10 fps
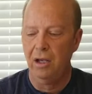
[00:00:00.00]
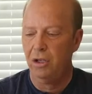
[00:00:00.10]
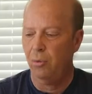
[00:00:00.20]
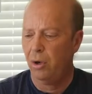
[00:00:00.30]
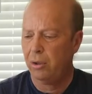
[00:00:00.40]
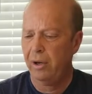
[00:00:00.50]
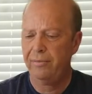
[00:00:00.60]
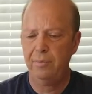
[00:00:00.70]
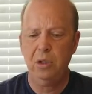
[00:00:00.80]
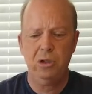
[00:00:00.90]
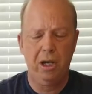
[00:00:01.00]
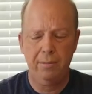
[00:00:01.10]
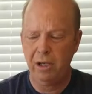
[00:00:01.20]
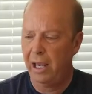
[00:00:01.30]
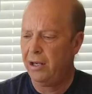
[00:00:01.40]
You want away from your
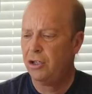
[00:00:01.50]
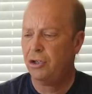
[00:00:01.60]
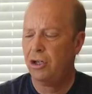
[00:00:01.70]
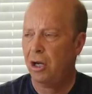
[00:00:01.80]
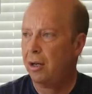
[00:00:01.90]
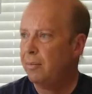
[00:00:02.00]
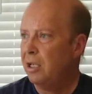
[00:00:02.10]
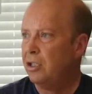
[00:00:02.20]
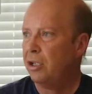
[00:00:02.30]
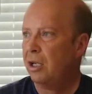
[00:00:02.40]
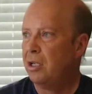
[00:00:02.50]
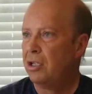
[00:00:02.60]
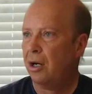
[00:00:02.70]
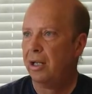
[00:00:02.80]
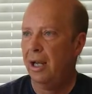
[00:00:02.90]
job, you hate your job, so you're going to
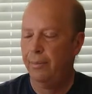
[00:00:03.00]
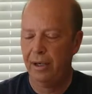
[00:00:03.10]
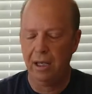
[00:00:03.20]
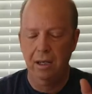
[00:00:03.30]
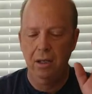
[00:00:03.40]
start a company.